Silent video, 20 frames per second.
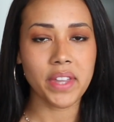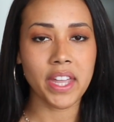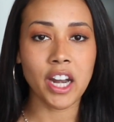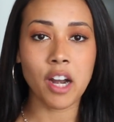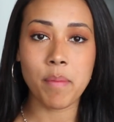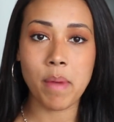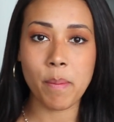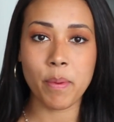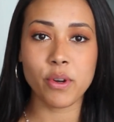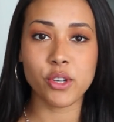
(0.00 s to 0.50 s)
And I
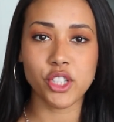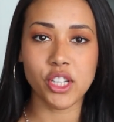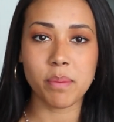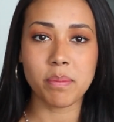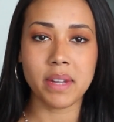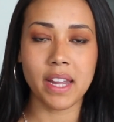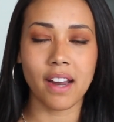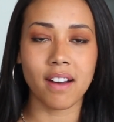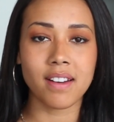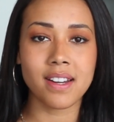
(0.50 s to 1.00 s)
remember
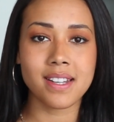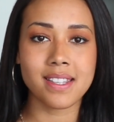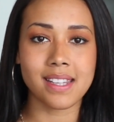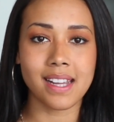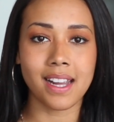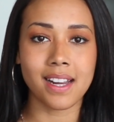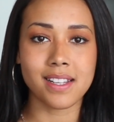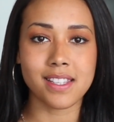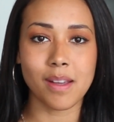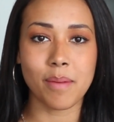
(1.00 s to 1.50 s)
Jim Carrey
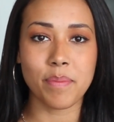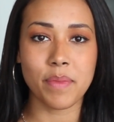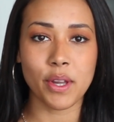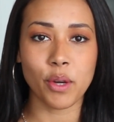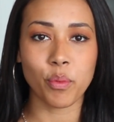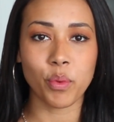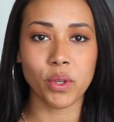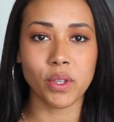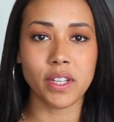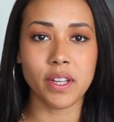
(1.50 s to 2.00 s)
saying
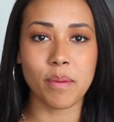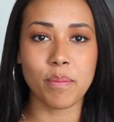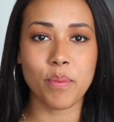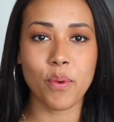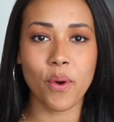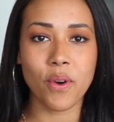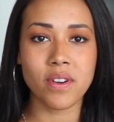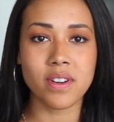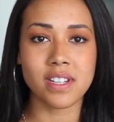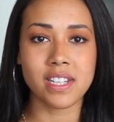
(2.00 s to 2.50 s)
something really
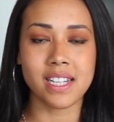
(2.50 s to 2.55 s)
important.